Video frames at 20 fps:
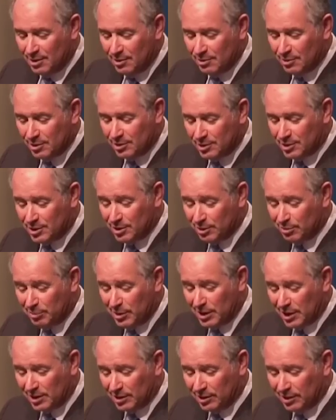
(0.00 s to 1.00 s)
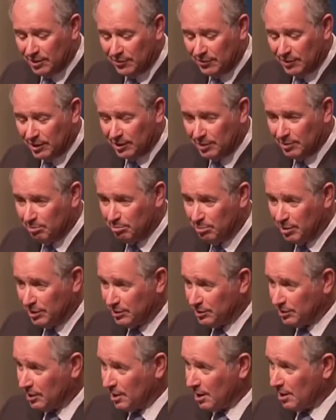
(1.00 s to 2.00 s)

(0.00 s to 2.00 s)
you can still make a living, but you